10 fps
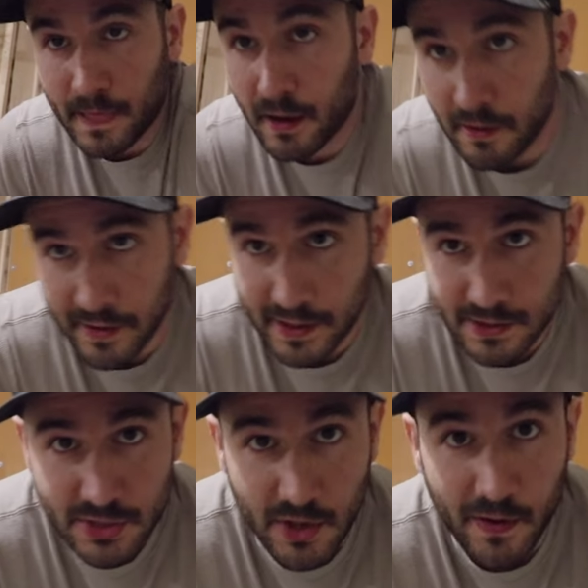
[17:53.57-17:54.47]

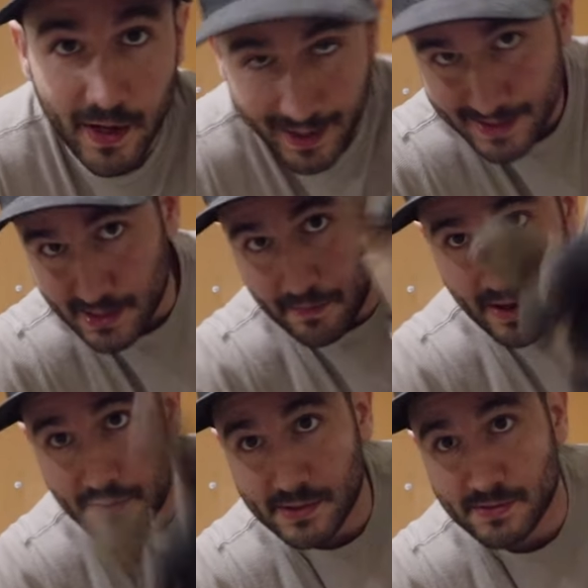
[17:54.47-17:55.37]
Alright, so I can see the
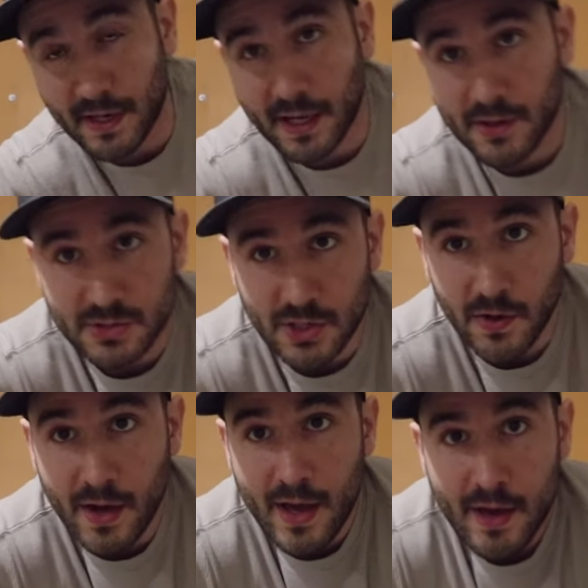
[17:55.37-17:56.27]
battery is running out,
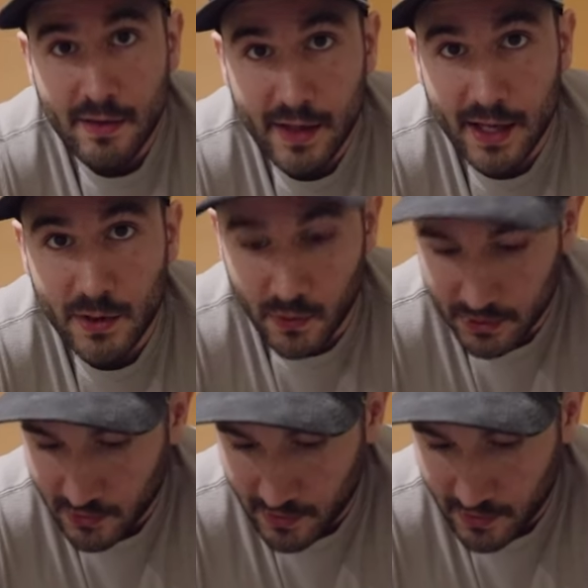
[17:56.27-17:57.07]
so that will